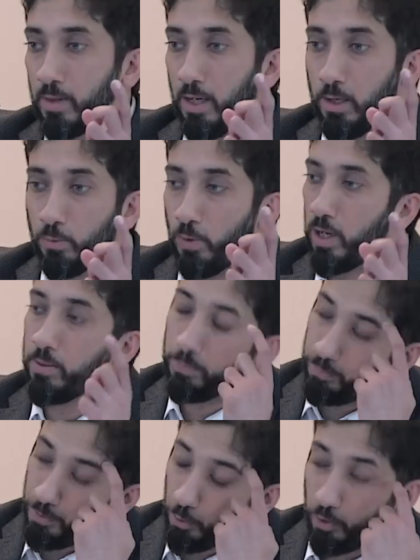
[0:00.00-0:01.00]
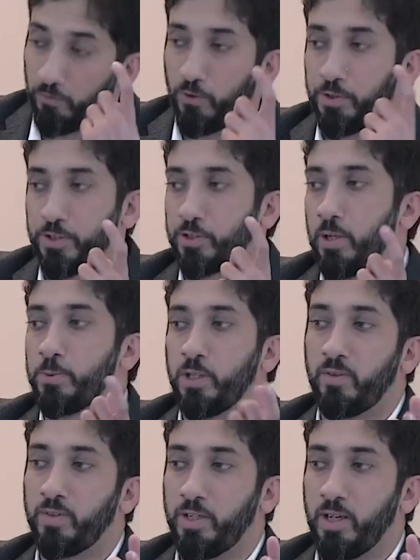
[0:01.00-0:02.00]
in one beautiful
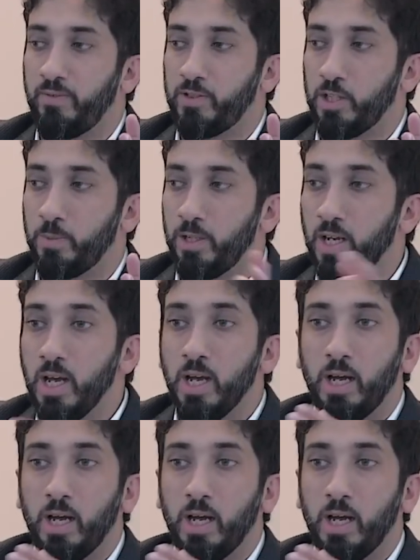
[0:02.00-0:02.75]
description of the Day of Judgment,